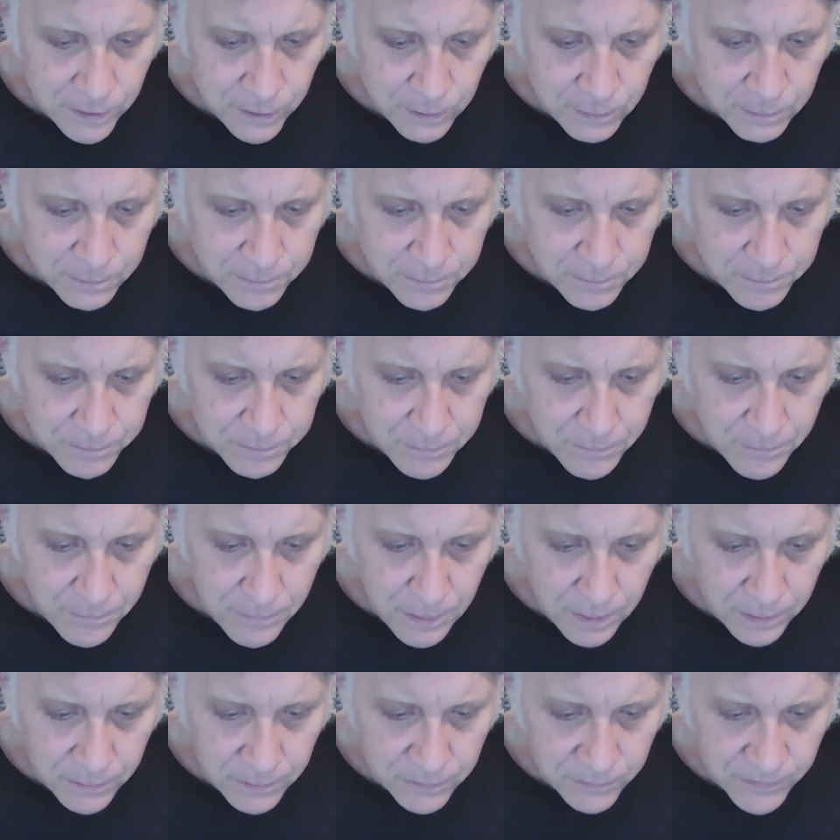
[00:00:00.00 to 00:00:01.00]
So
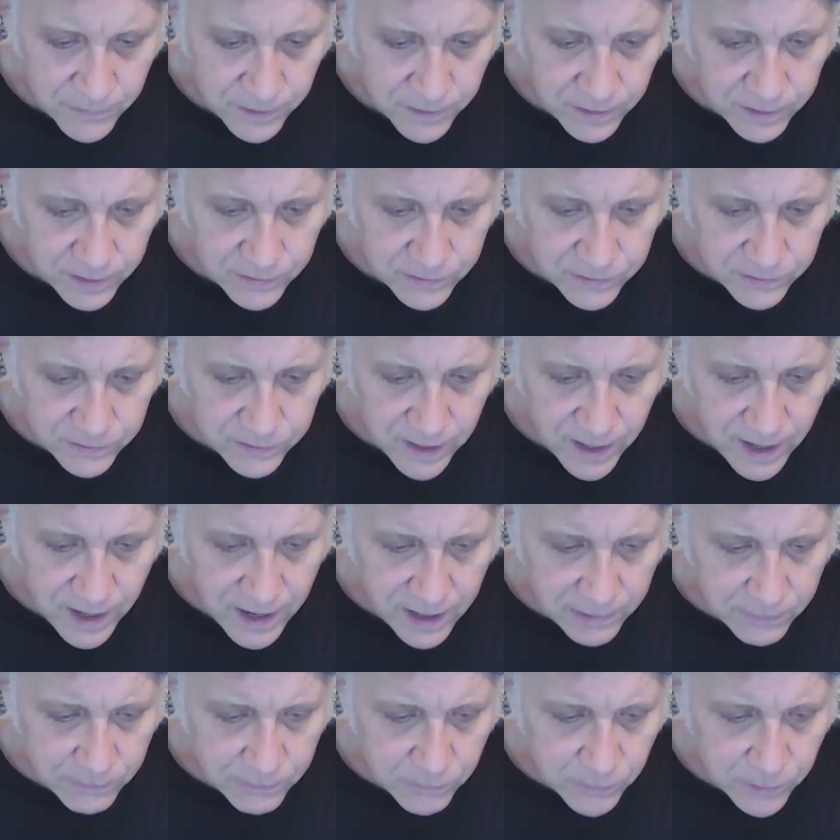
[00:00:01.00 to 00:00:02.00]
it's very
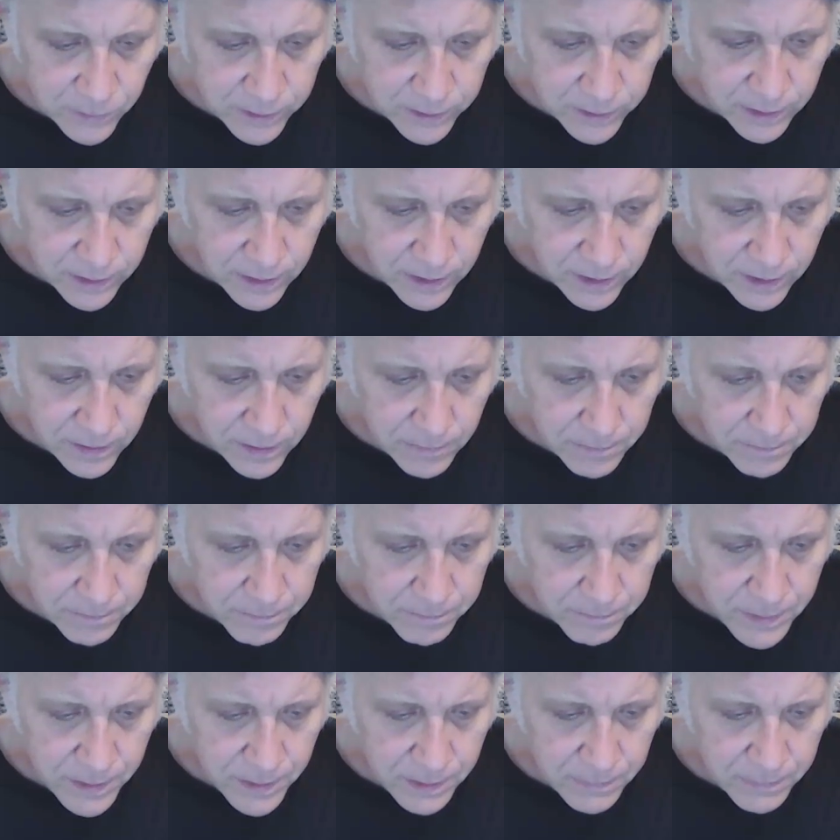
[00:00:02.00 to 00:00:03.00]
sad
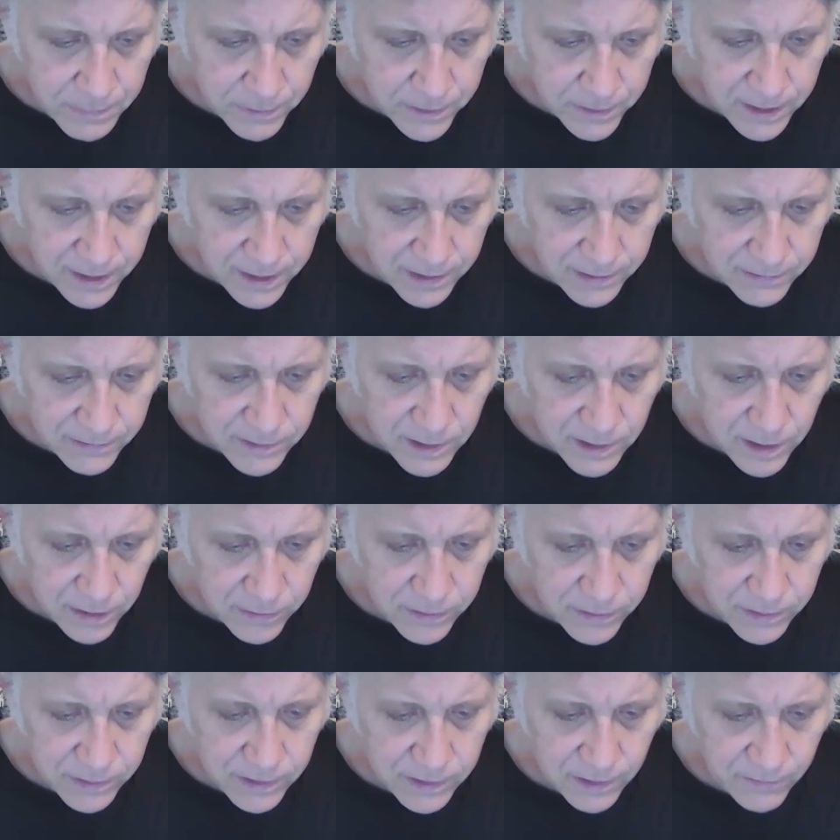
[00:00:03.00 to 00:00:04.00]
when people
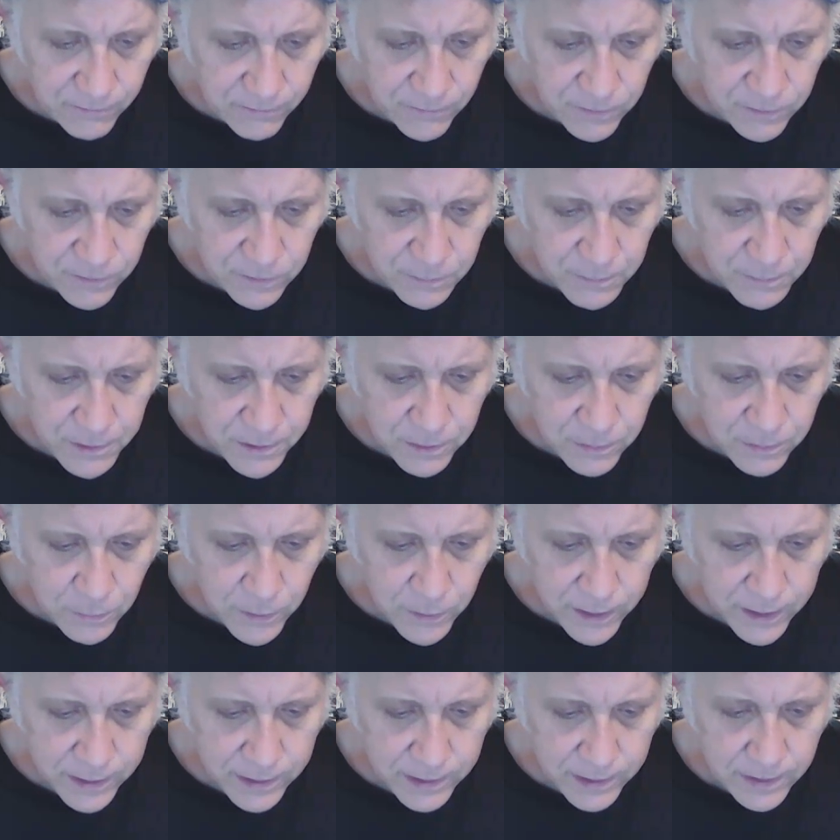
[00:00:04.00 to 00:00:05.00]
can't tell the difference
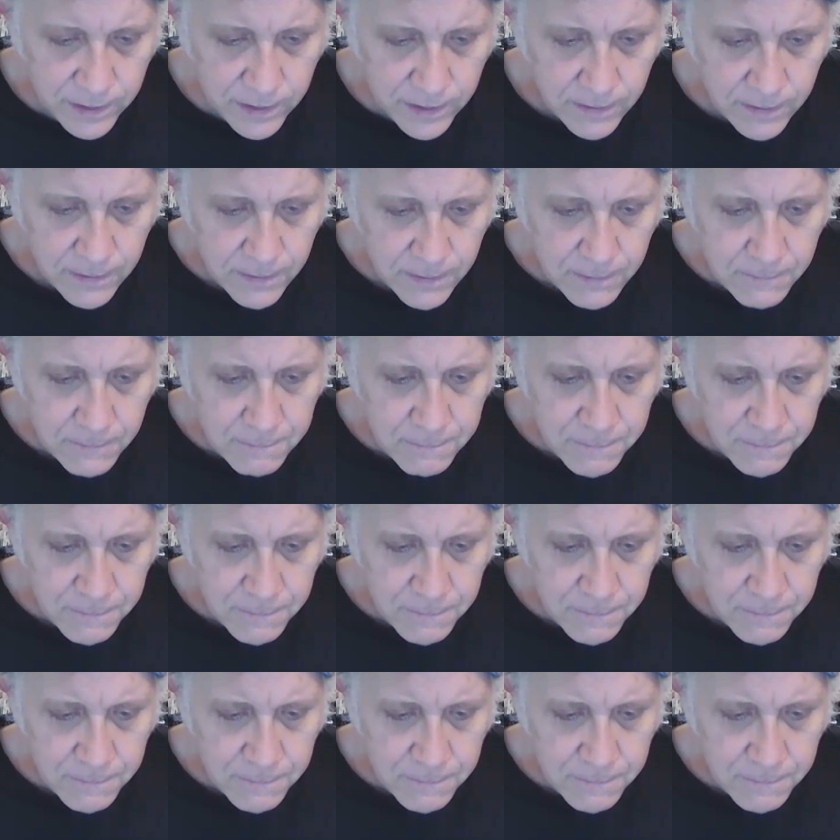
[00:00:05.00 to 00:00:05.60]
between